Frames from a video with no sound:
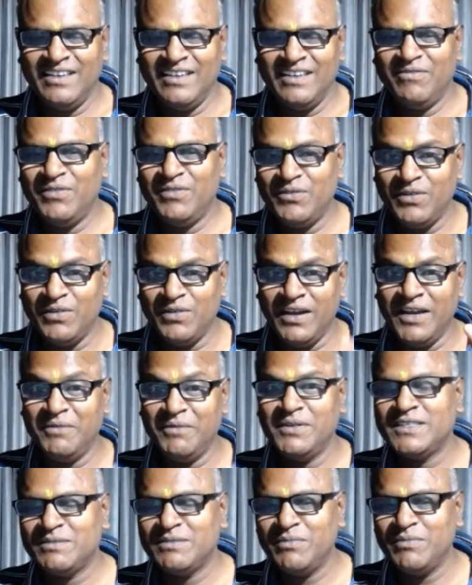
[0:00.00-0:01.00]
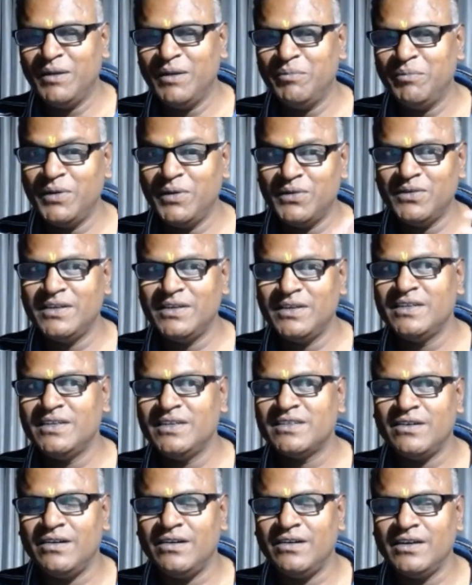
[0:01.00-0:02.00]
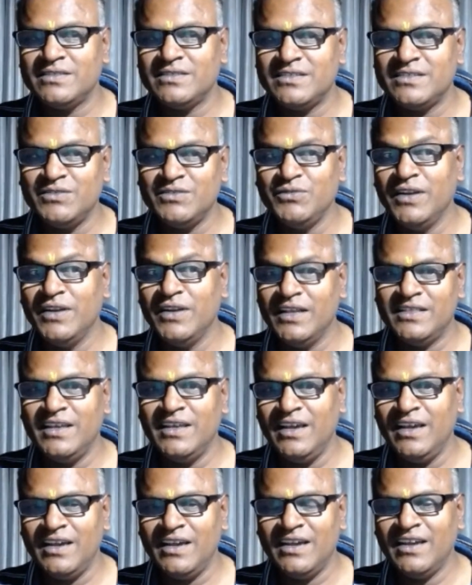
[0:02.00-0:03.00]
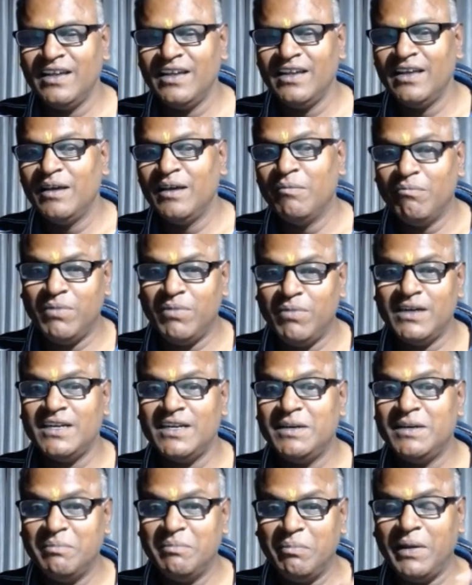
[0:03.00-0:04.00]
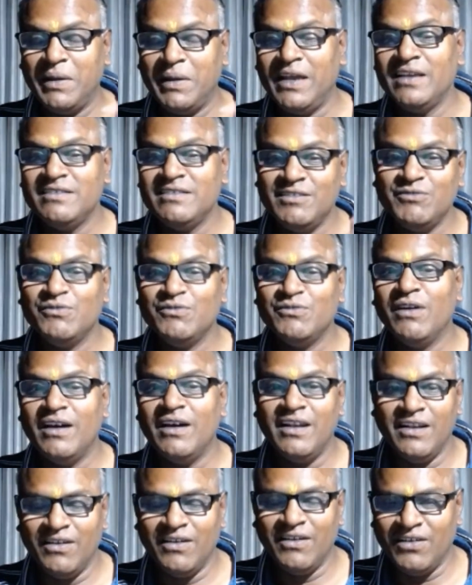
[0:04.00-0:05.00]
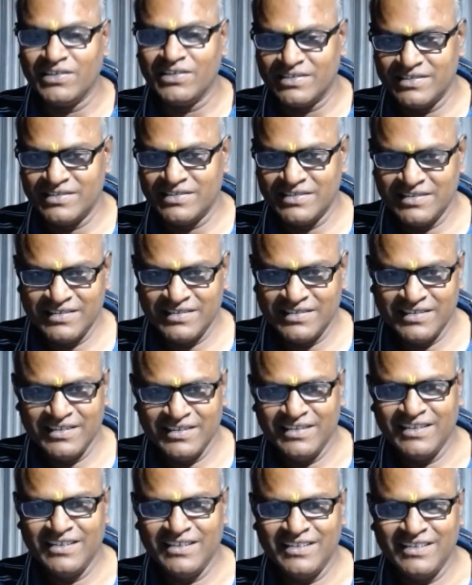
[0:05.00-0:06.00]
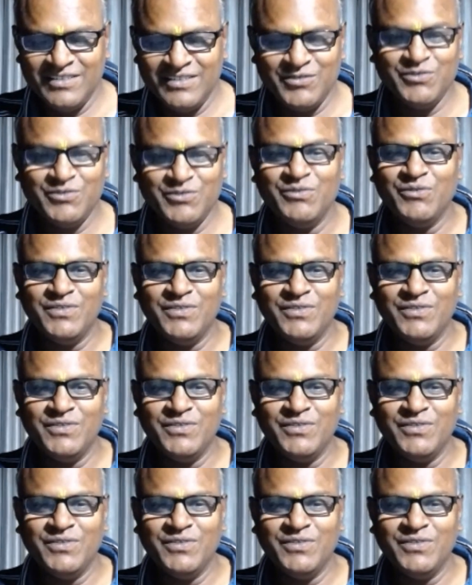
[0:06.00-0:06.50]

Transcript: If you have a smile, because it costs you nothing, but it pays you a lot. Do you know